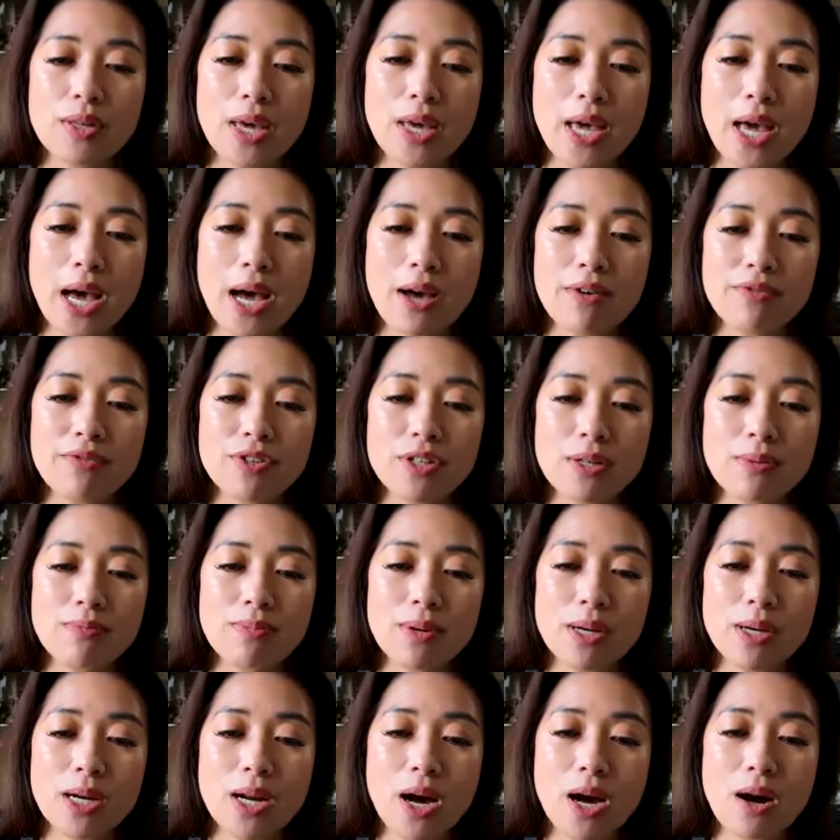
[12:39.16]
They have
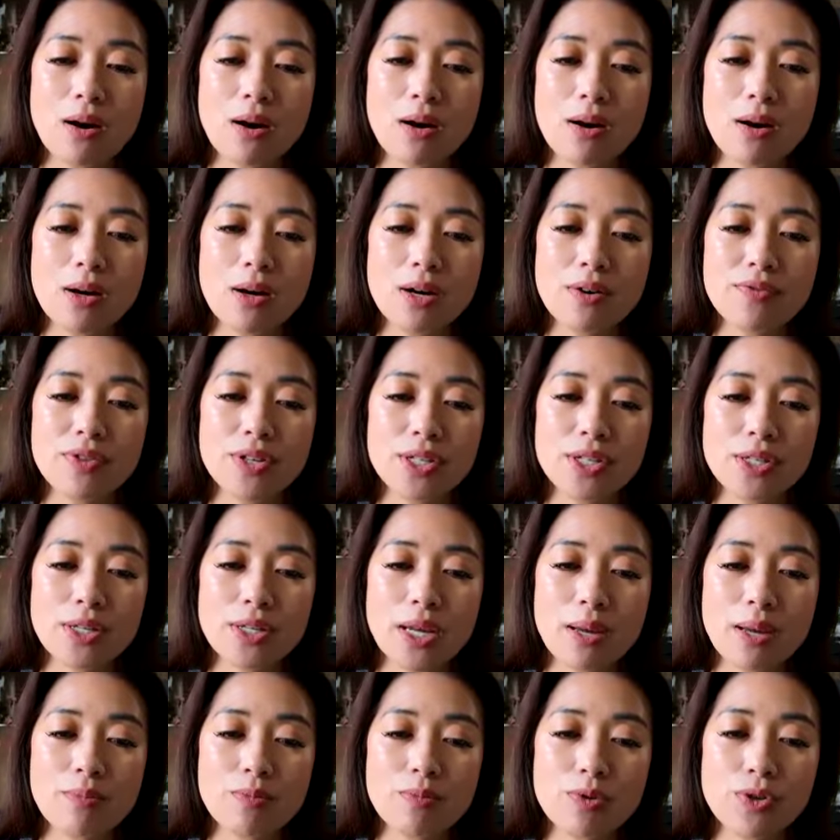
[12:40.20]
some but not all of the
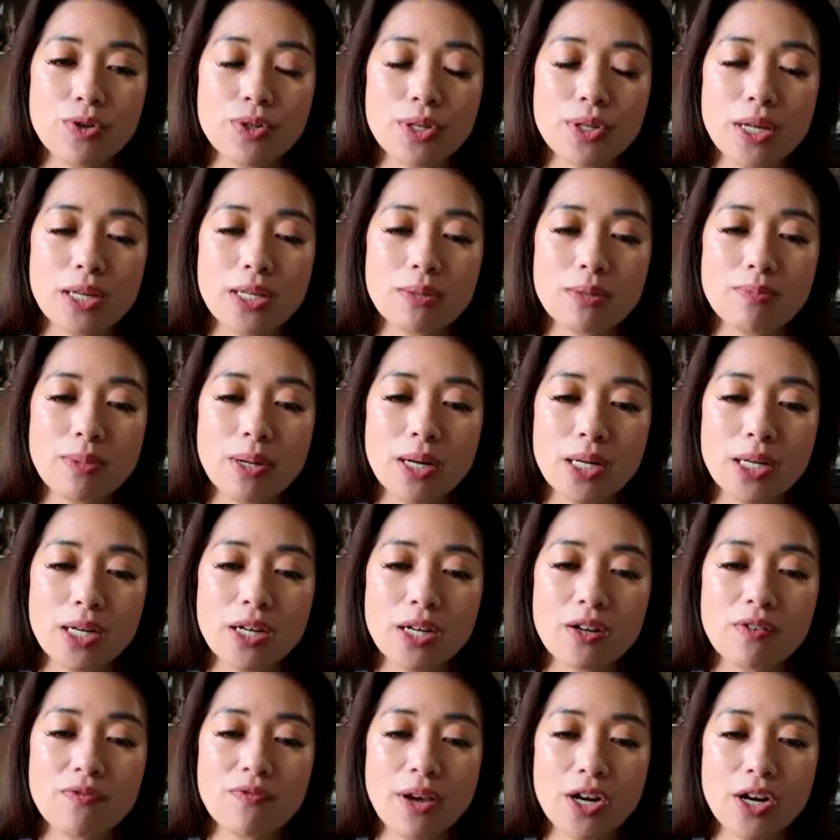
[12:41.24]
same rules as
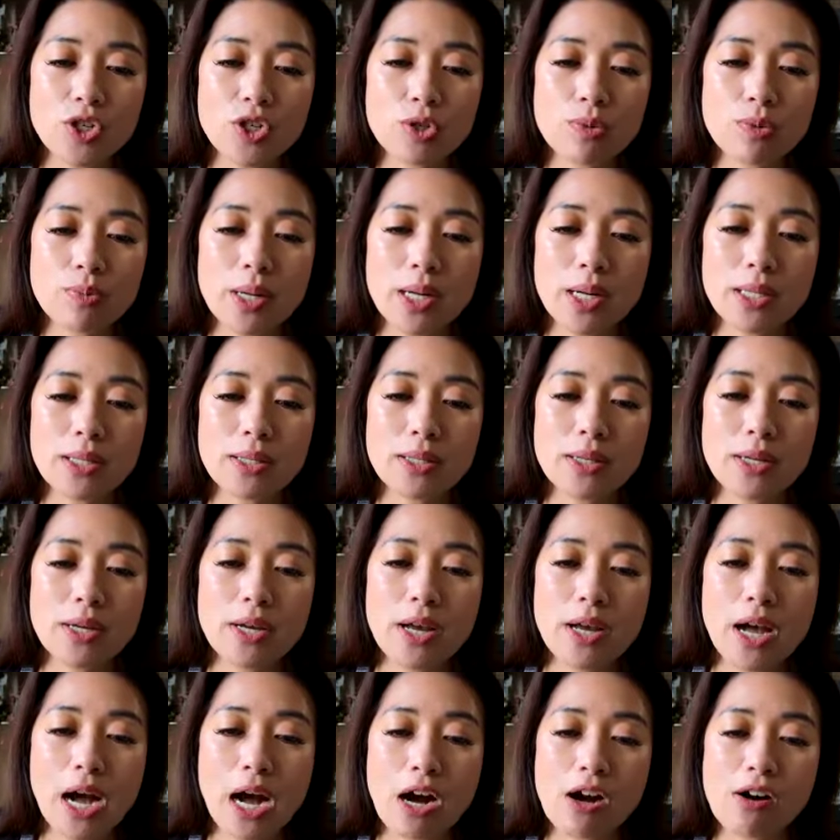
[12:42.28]
Medicare Advantage plans.
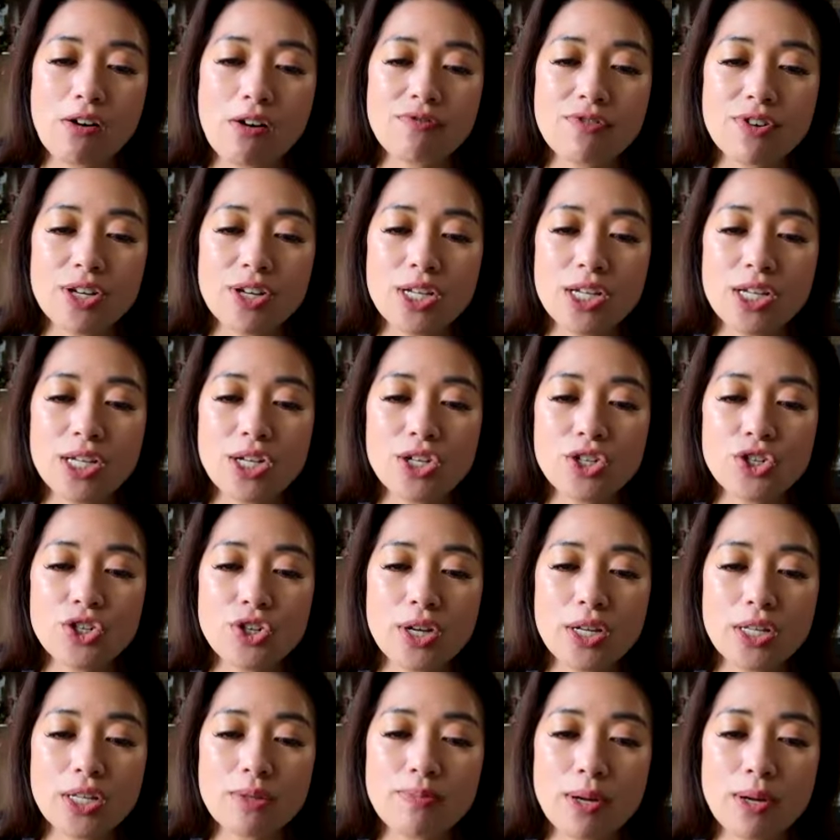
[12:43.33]
However,
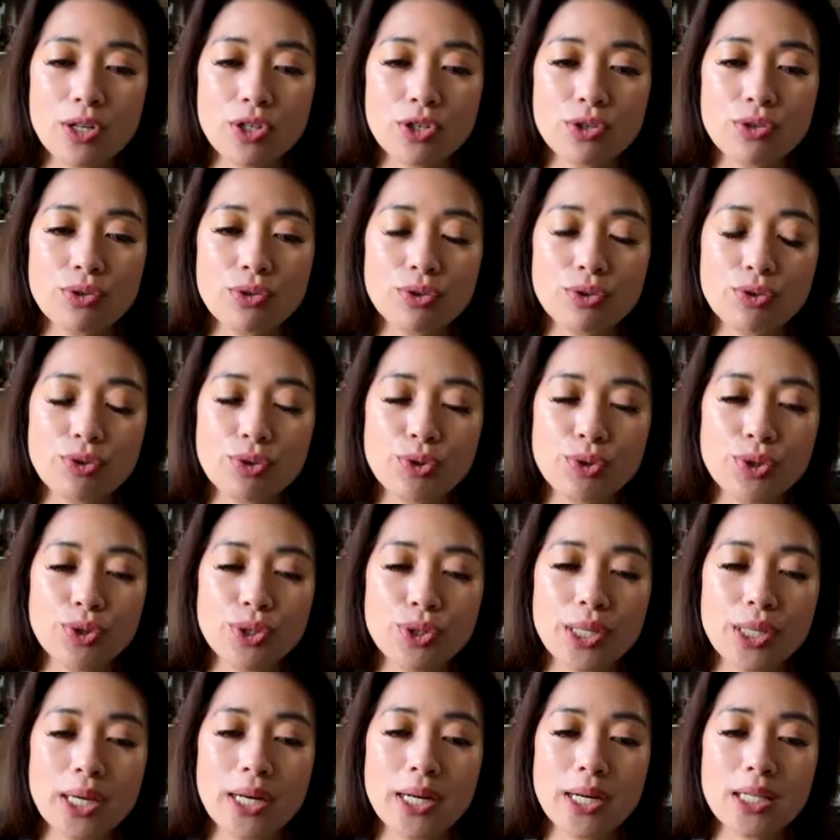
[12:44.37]
each has special
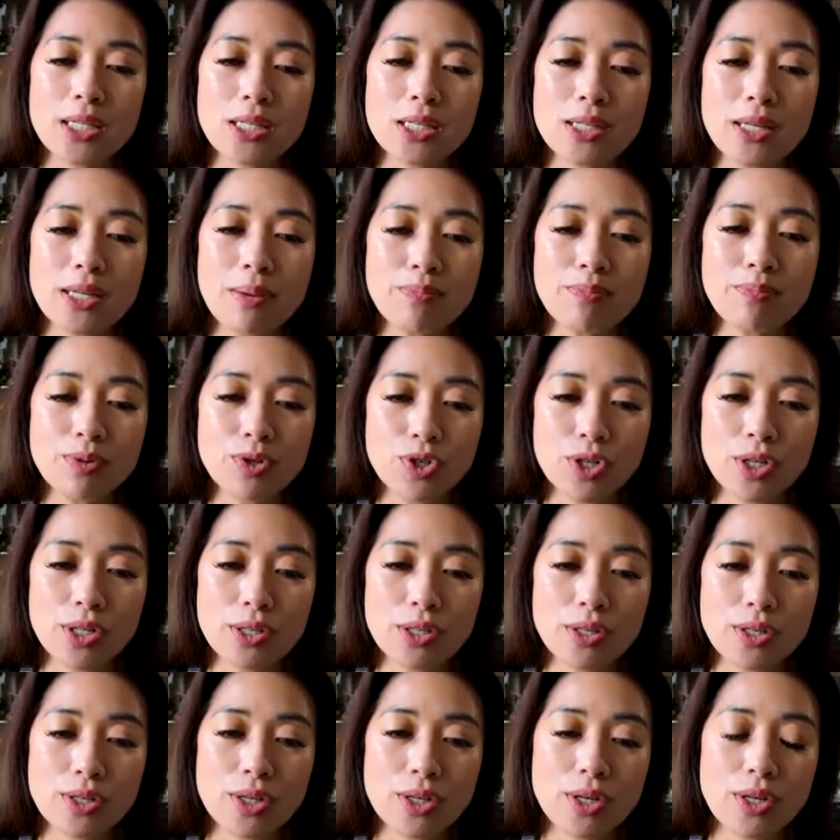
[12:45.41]
rules and
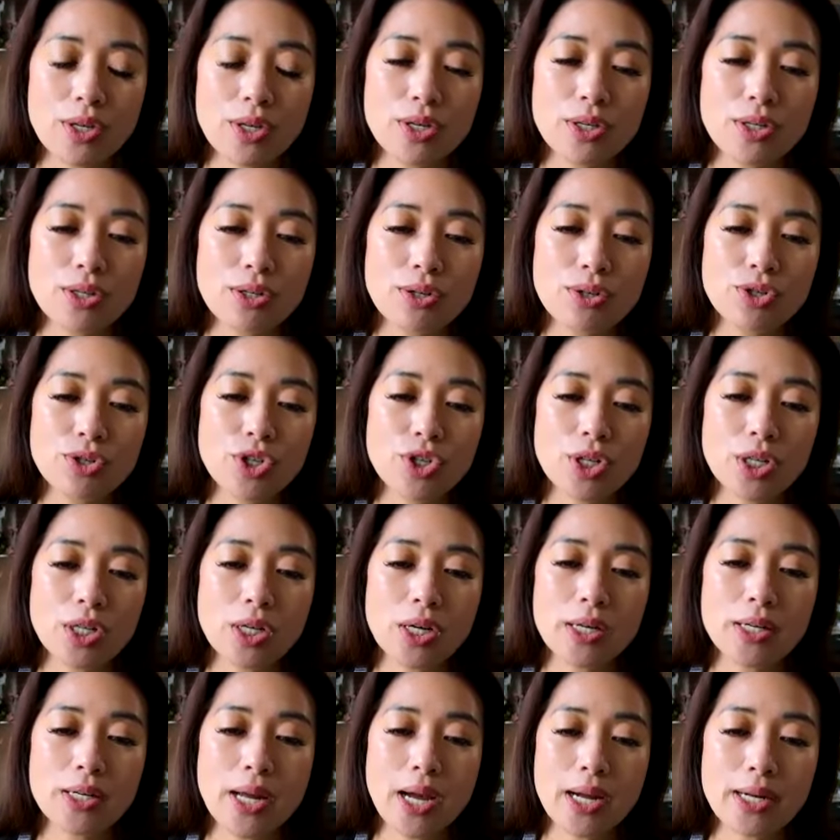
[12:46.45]
exceptions, so you should
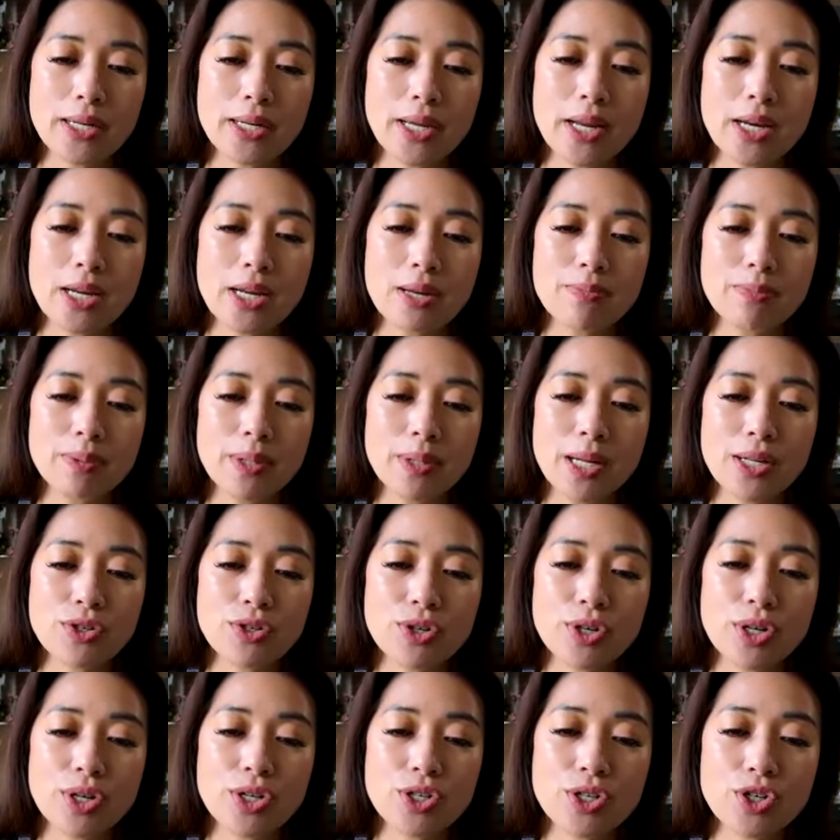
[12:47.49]
contact any plans
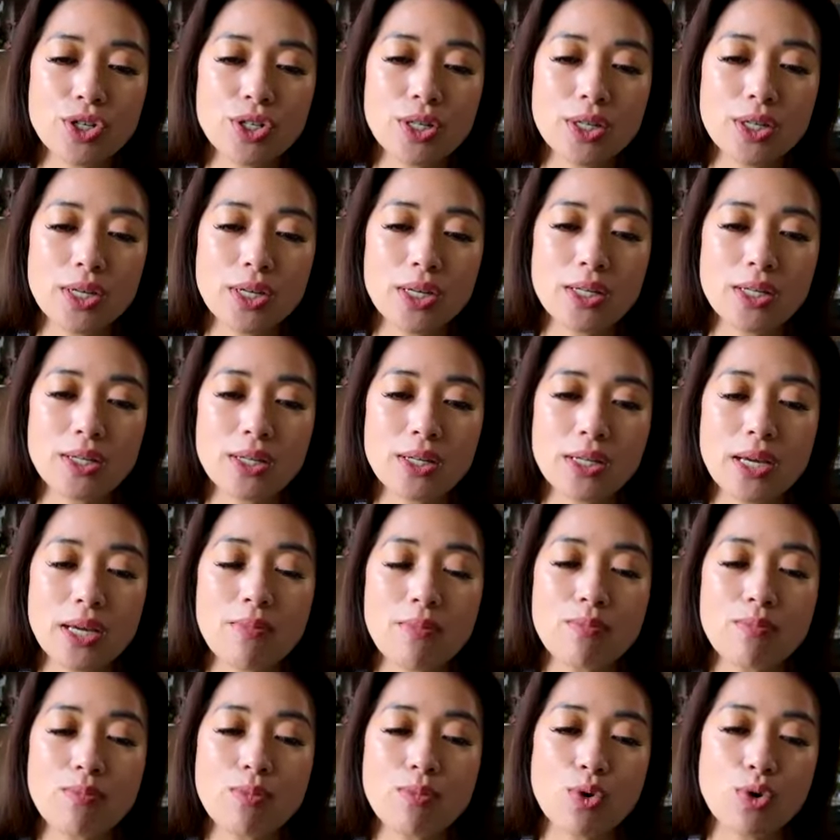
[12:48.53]
you're interested in to
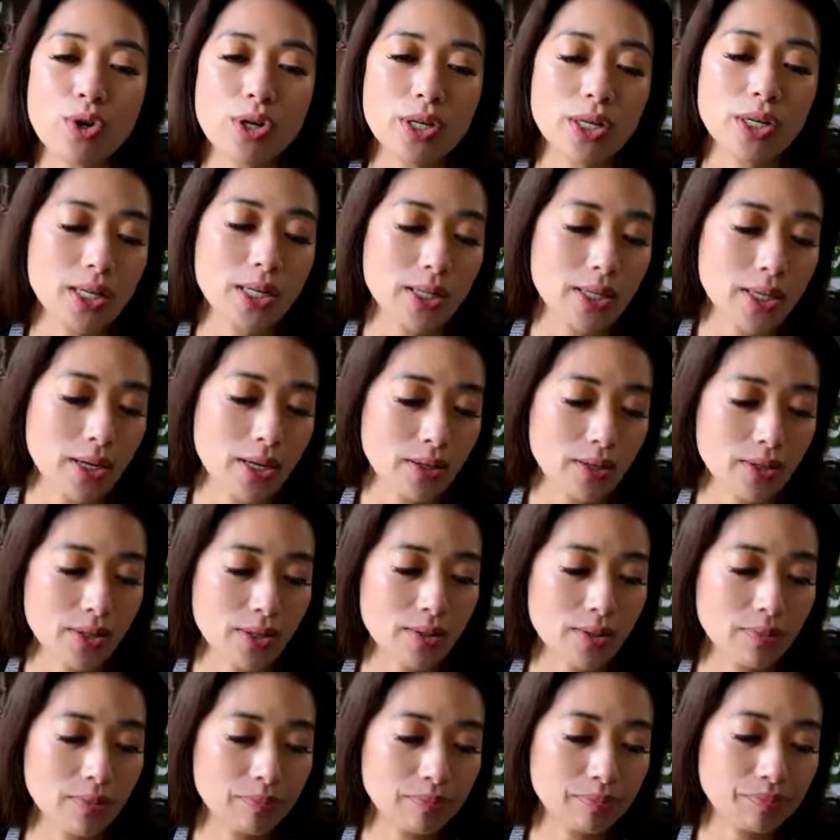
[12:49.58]
get more
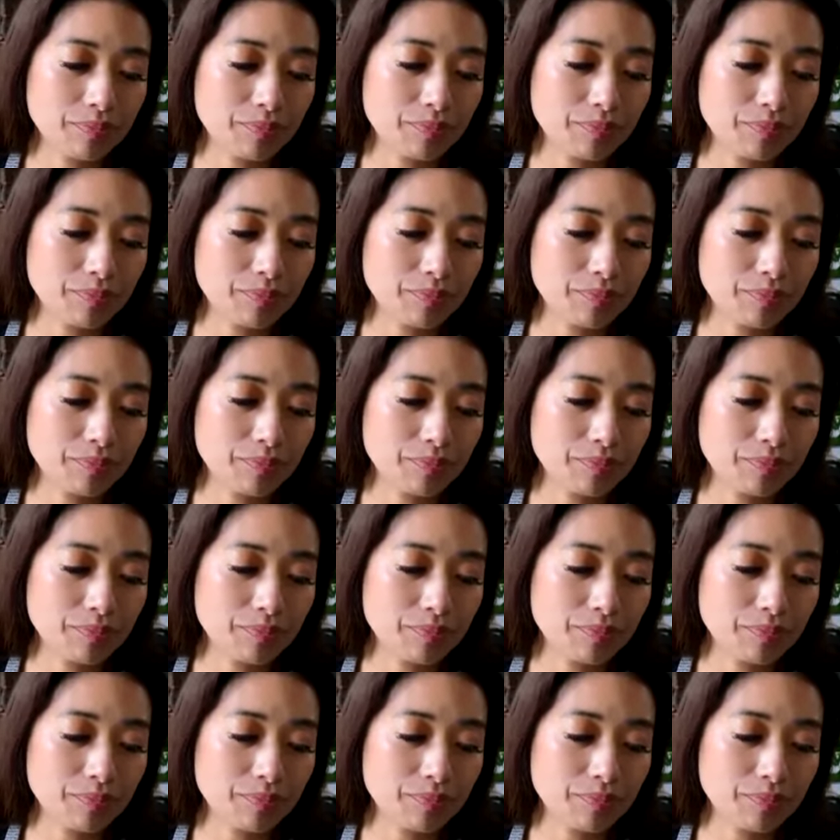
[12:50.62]
details.